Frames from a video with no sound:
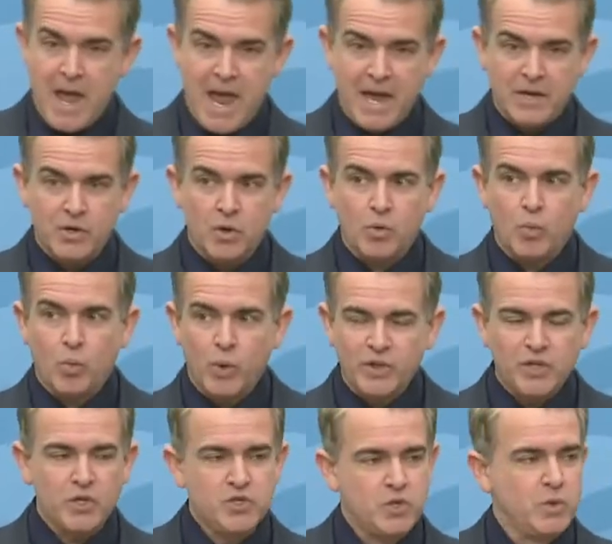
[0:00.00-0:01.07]
And
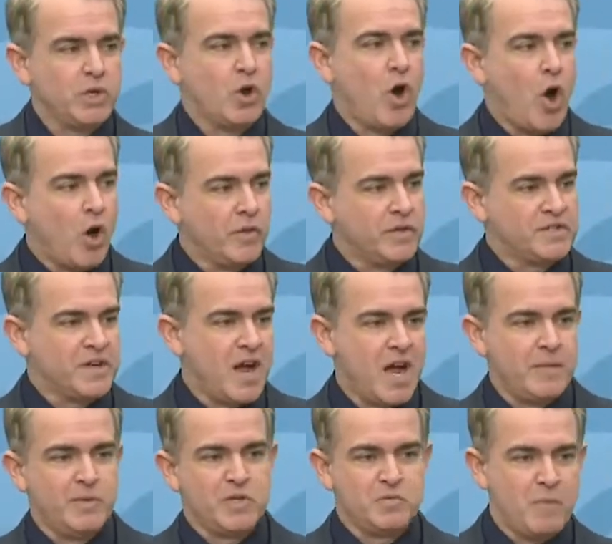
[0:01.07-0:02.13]
what they're doing all the
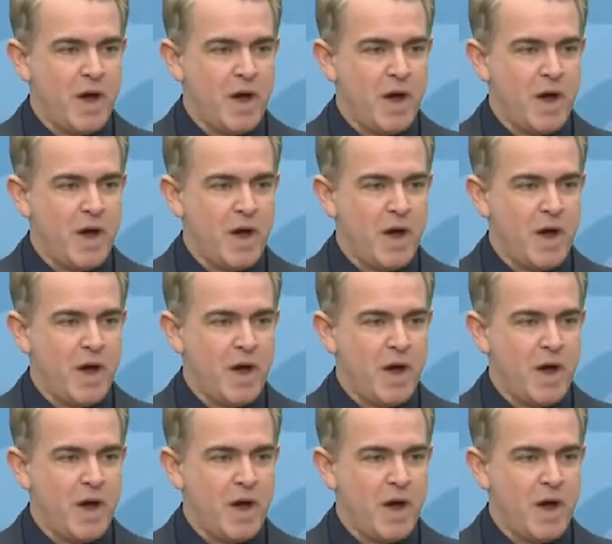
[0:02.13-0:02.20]
time is